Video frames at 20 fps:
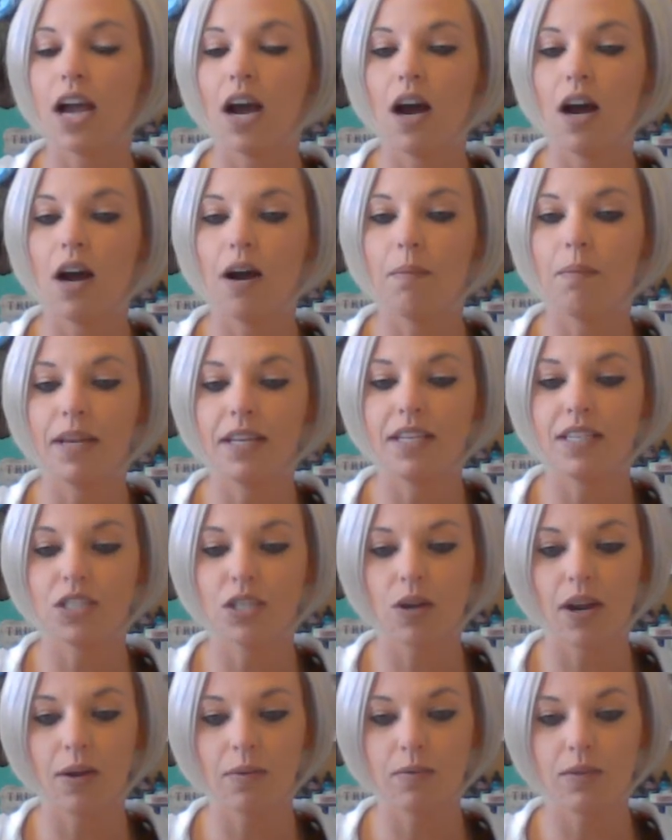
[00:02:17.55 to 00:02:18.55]
Um, and so
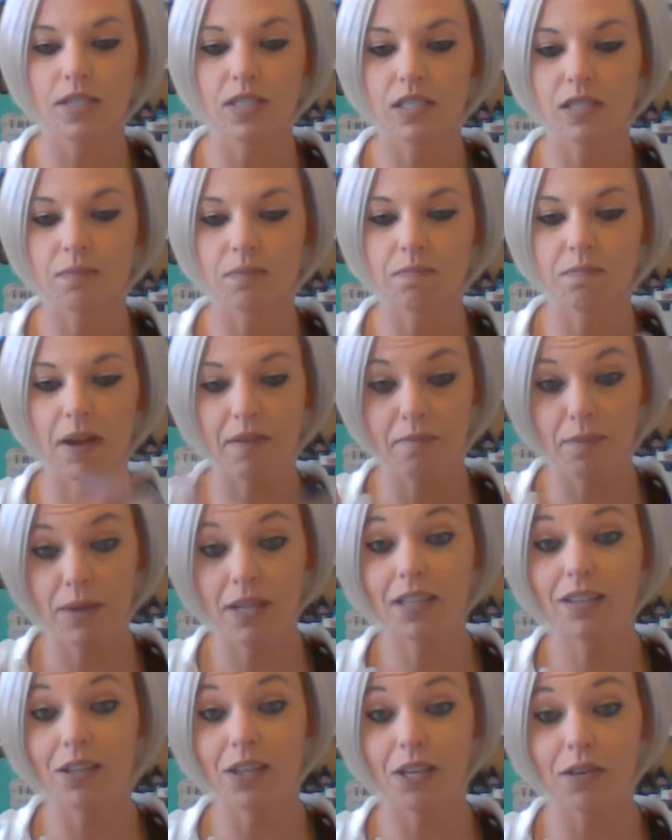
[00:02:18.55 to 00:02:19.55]
I was, I've
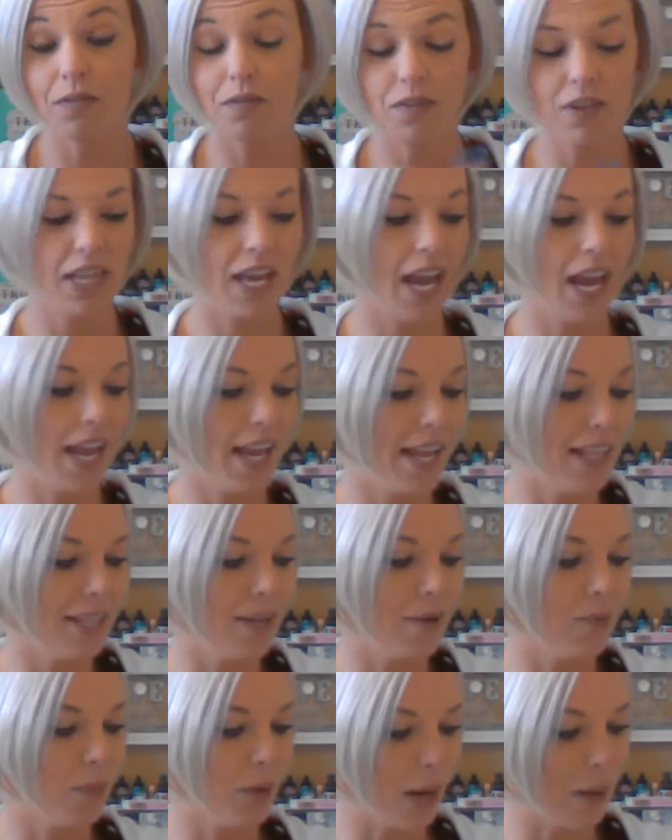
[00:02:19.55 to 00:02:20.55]
been looking for that. And
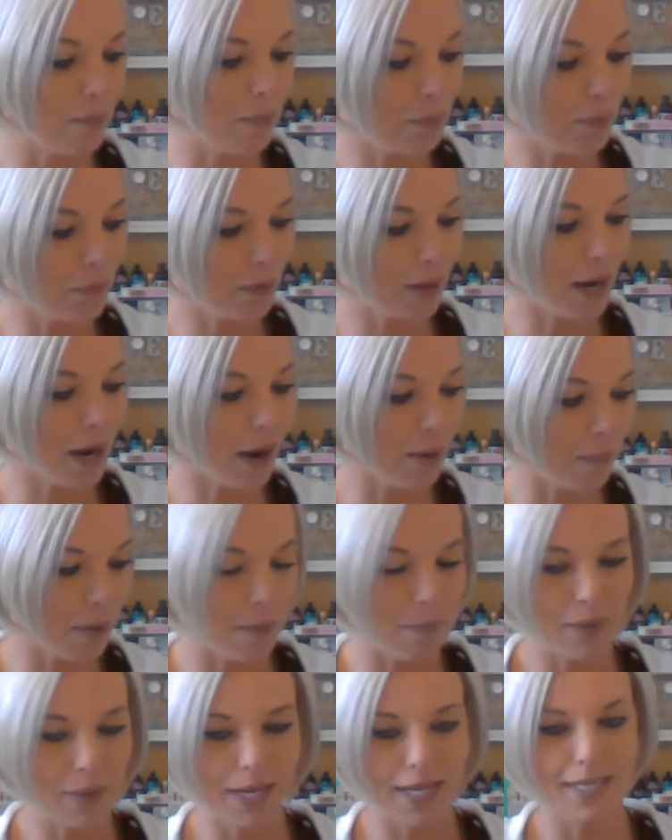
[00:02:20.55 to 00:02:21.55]
then when I pulled out my
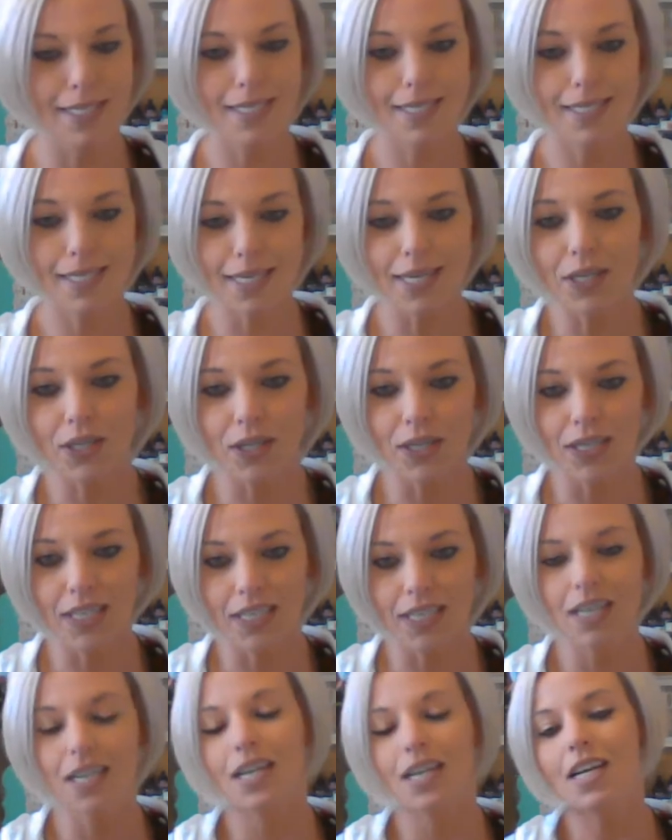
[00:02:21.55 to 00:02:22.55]
Mia Secret
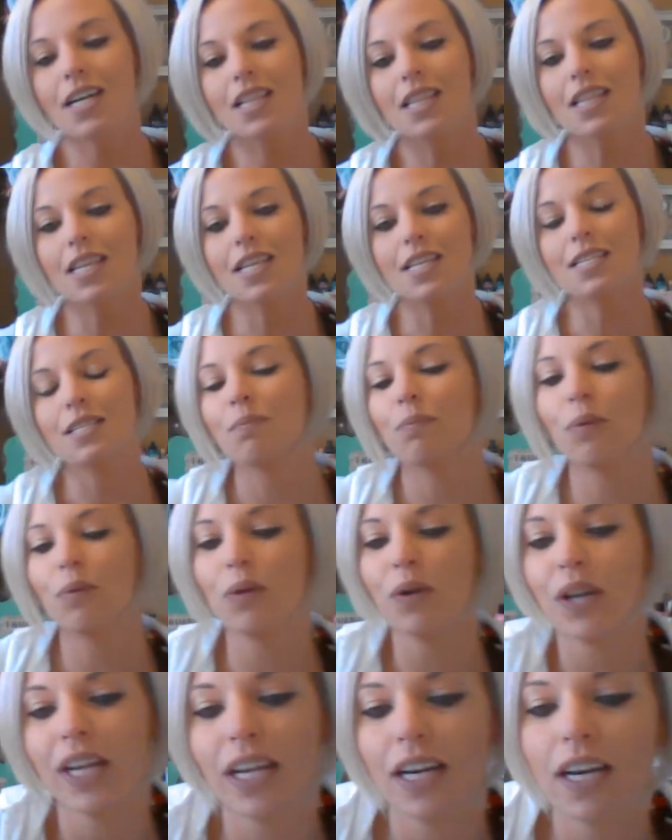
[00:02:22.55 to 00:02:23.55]
this
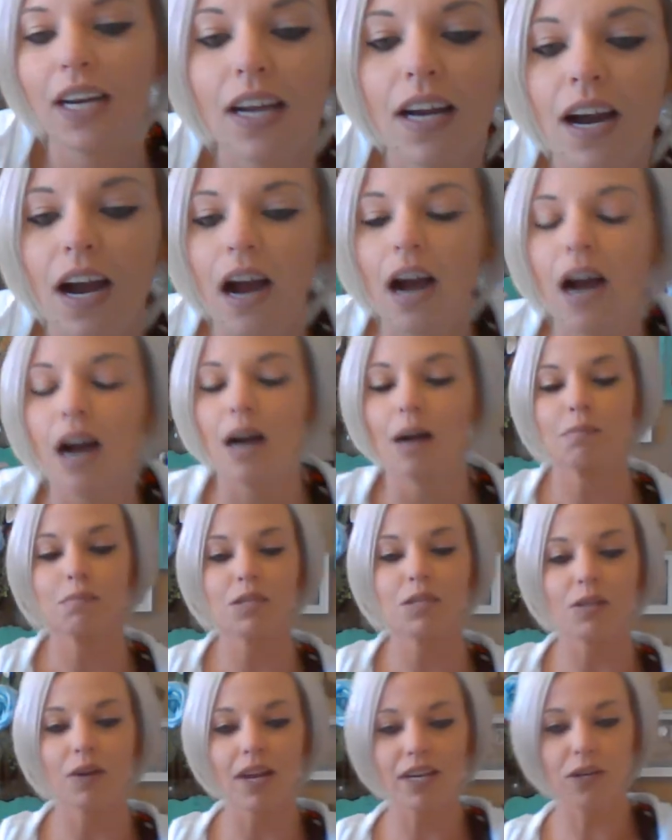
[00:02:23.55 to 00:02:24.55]
morning, um,
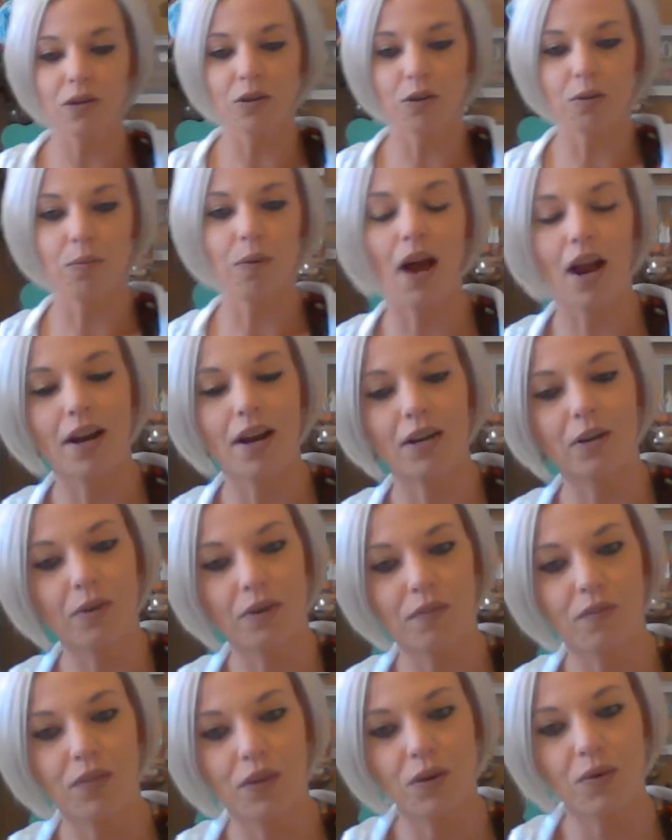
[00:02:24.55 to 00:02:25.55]
so I can do a product
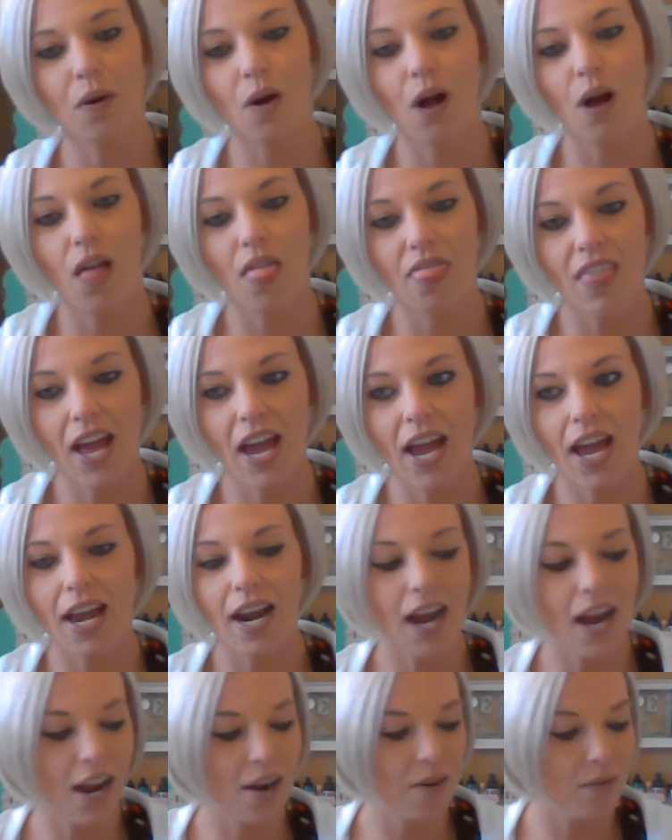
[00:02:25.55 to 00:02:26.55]
review on that,
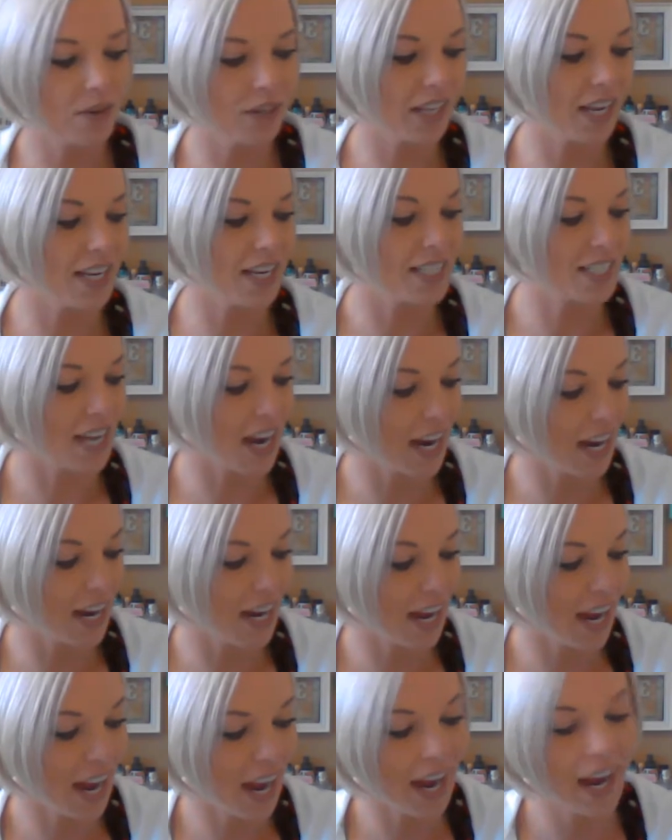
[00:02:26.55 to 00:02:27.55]
I realized I
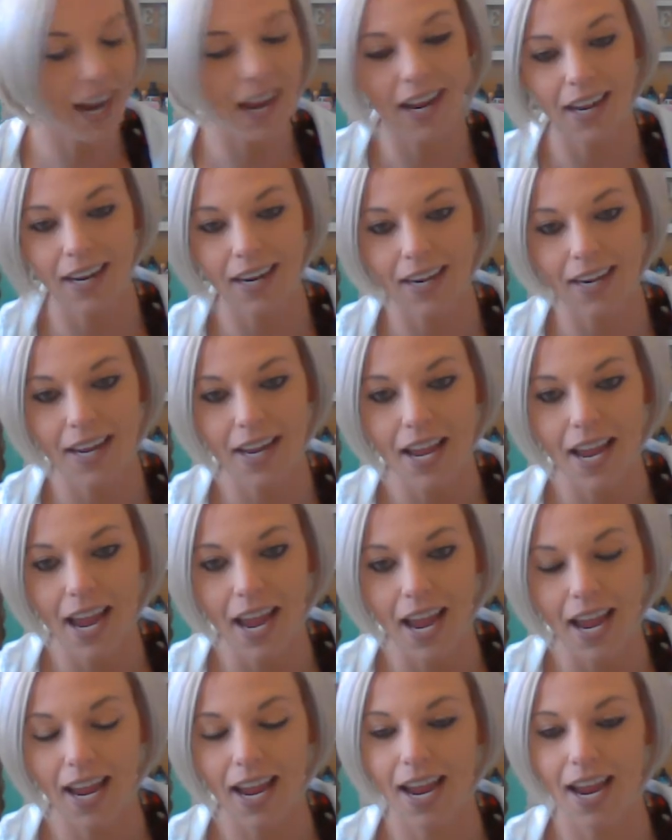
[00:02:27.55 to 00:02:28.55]
had
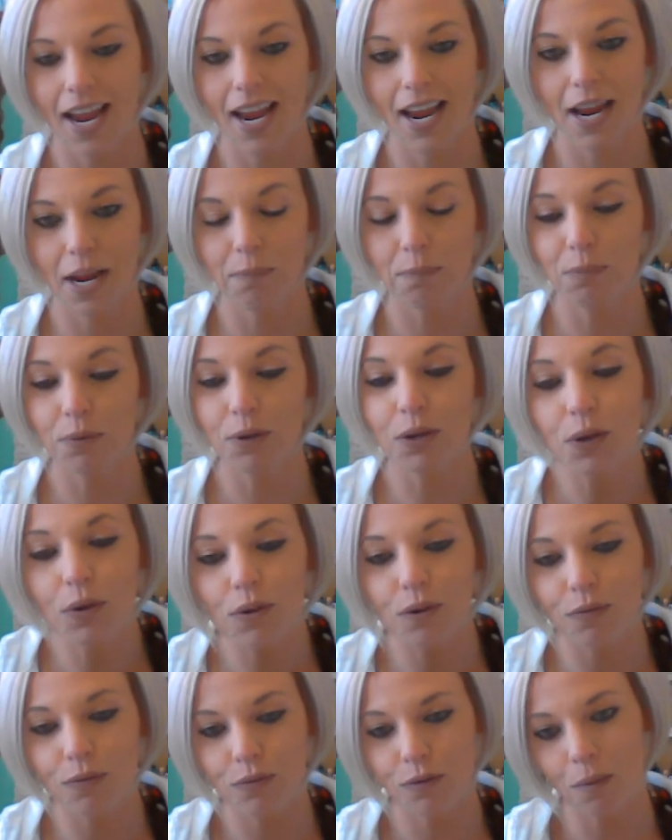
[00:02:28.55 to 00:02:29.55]
a
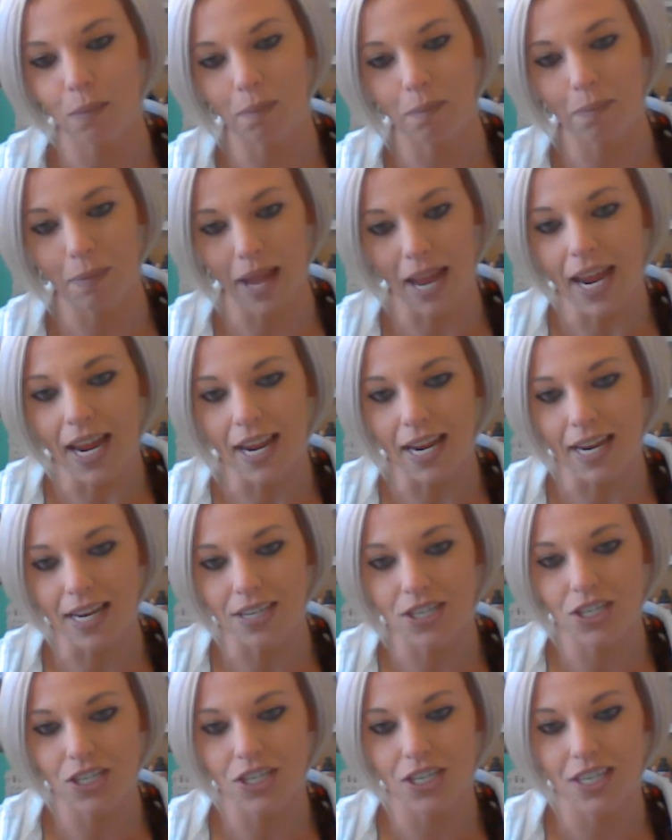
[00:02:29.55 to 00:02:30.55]
beautiful
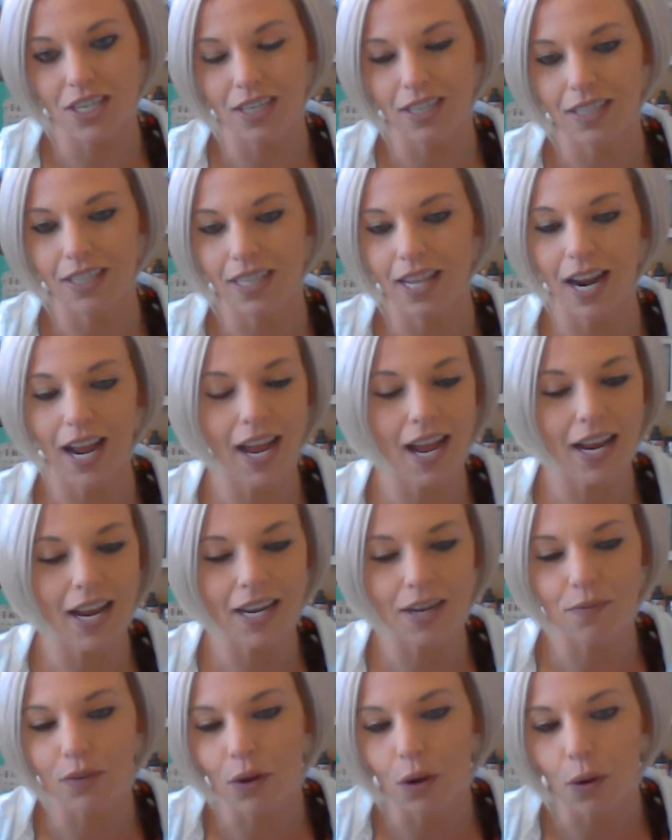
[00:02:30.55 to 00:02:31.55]
beige that I hadn't
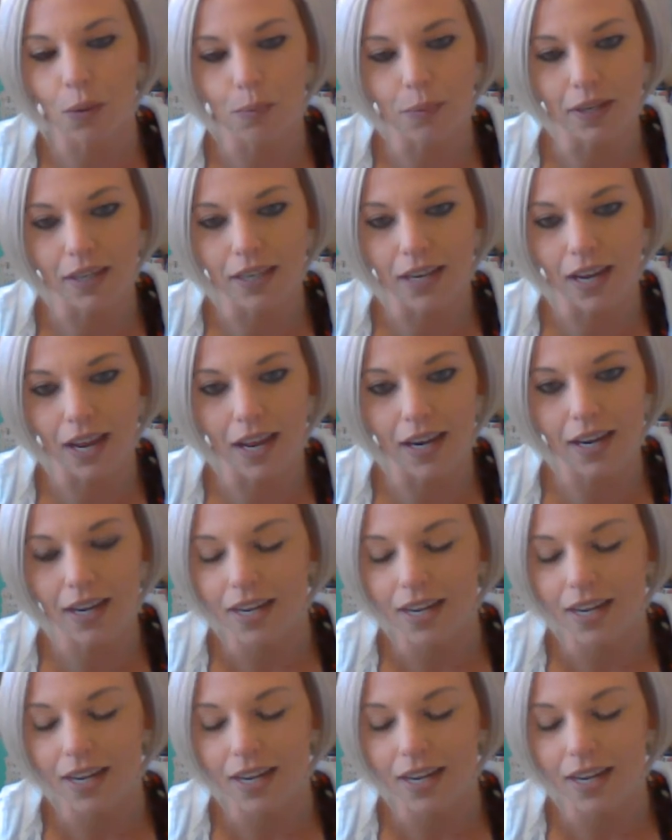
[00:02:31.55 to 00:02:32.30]
even opened yet.